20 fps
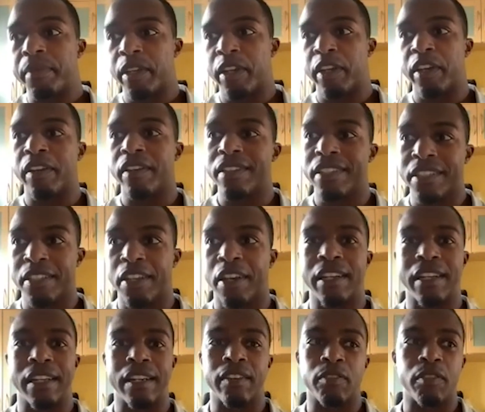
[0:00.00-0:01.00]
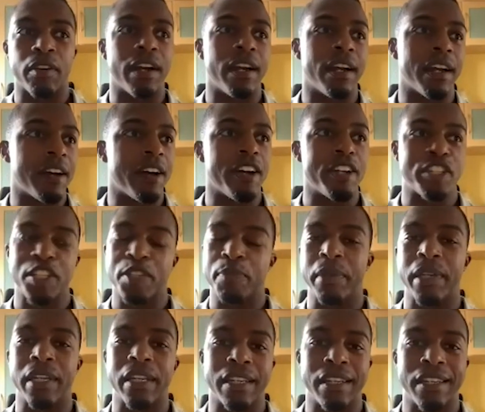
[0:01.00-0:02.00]
deciding, right, I can't just
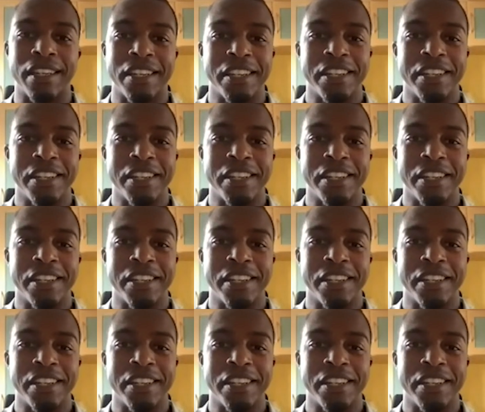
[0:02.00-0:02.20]
be,